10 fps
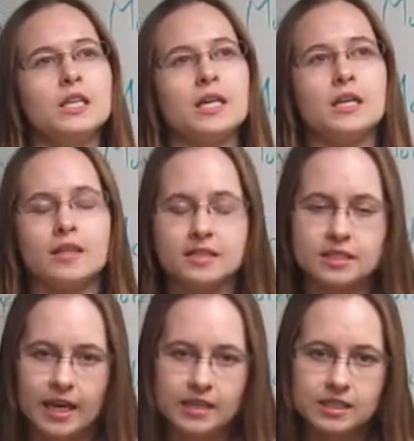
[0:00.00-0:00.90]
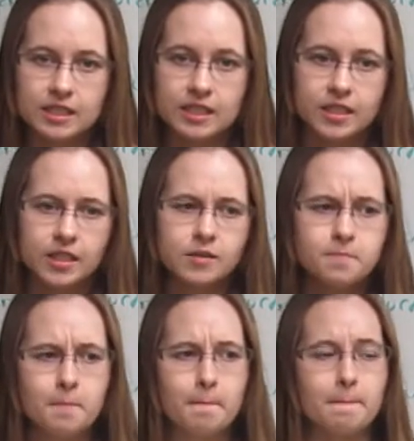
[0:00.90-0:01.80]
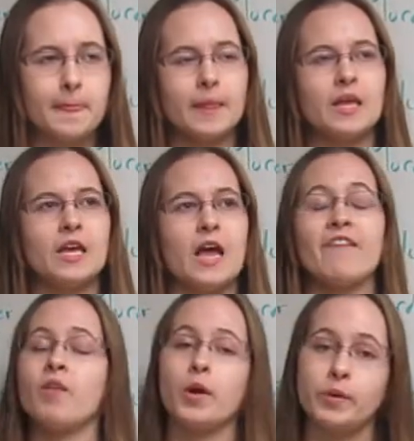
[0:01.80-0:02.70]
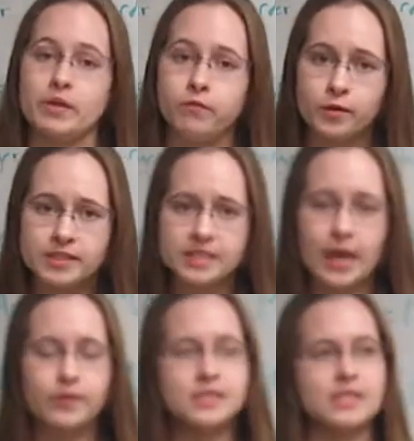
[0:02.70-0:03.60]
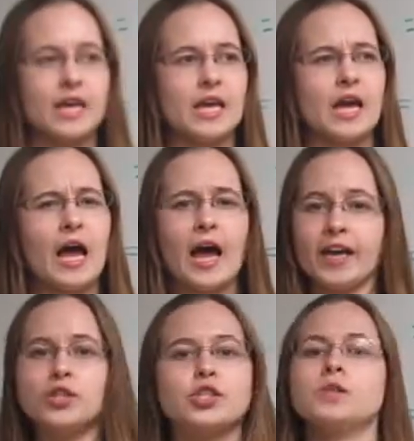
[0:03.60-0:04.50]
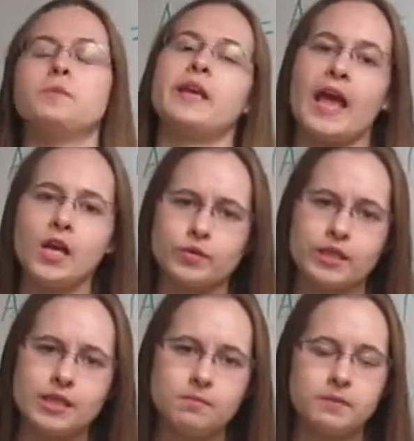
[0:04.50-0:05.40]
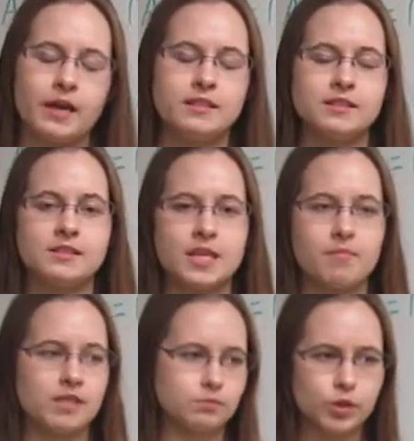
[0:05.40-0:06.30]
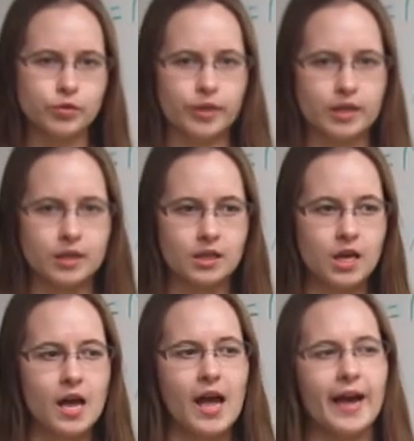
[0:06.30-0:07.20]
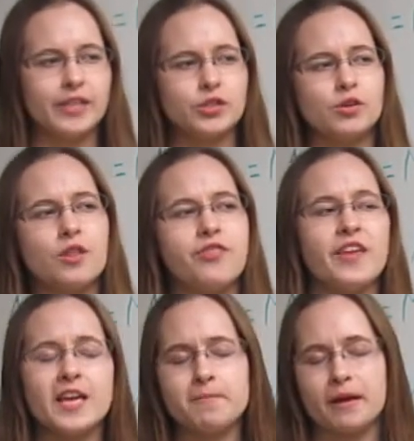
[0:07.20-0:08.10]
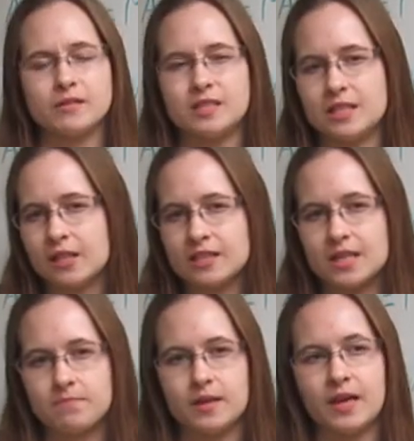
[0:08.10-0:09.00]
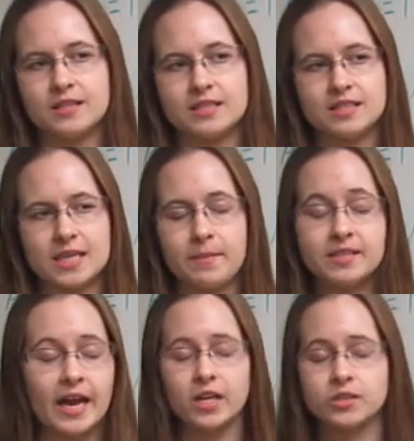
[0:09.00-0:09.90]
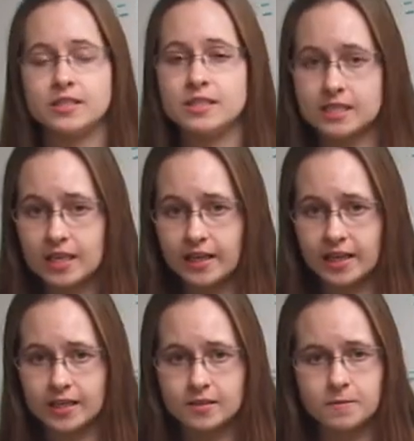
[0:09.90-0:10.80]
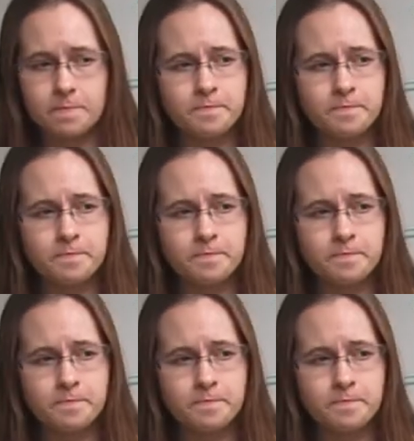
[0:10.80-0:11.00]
In this case here, if I want to reinforce it, I would say, I shouldn't be angry because it's the same as murdering. I shouldn't think about stealing something because it's the same as actually stealing it.